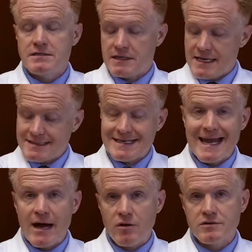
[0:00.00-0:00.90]
to get
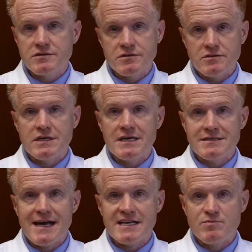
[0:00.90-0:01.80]
down to the
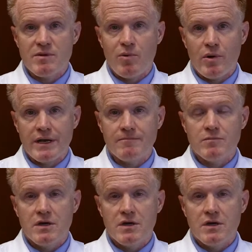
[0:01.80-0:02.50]
attachment point.